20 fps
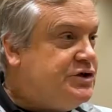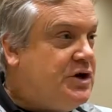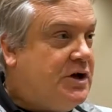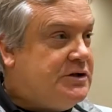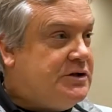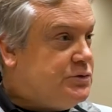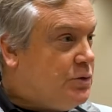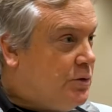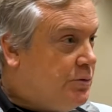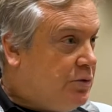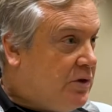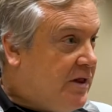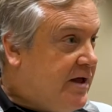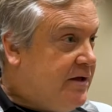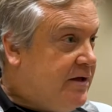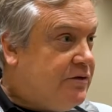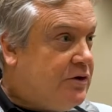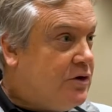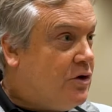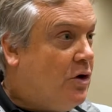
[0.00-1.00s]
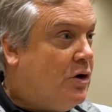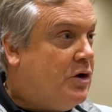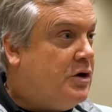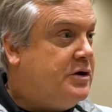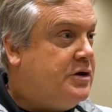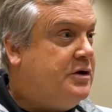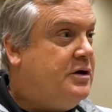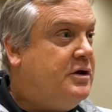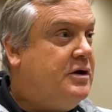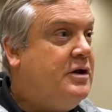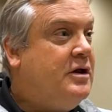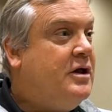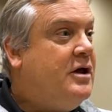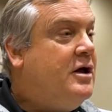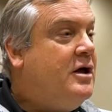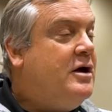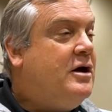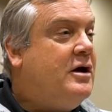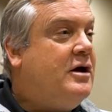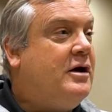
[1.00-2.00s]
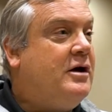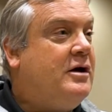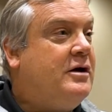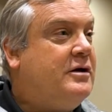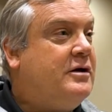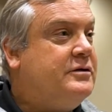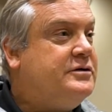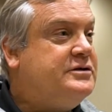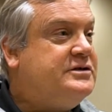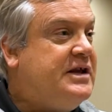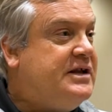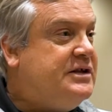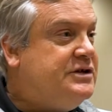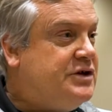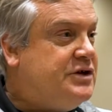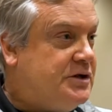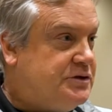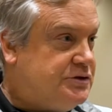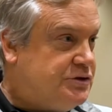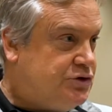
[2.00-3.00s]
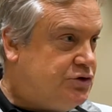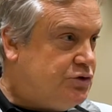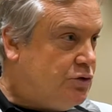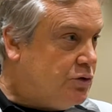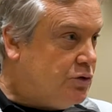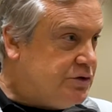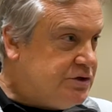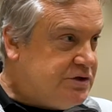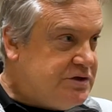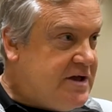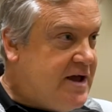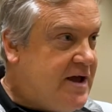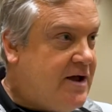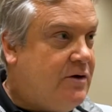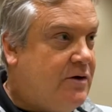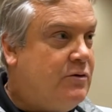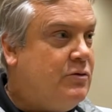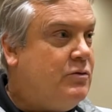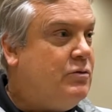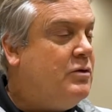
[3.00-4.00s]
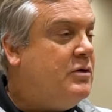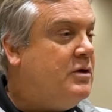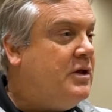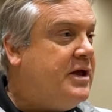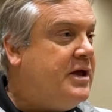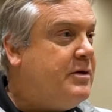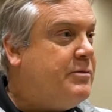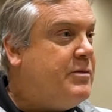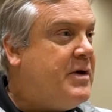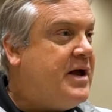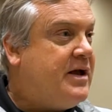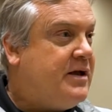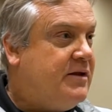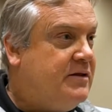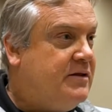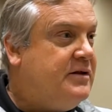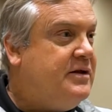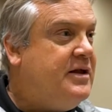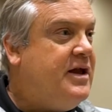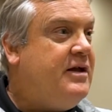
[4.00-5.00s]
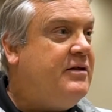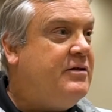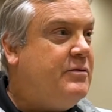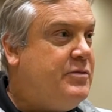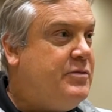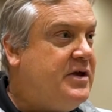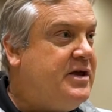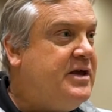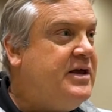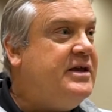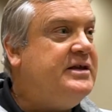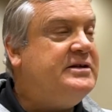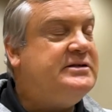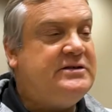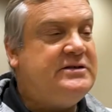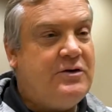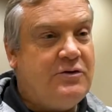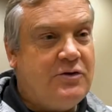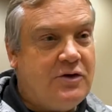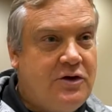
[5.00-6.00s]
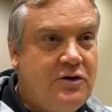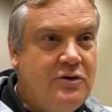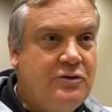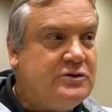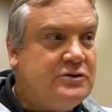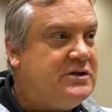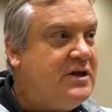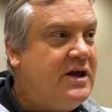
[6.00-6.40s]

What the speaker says: John's would play at the Garden, St. John's, Georgetown, like back in the day, the Big East, Syracuse.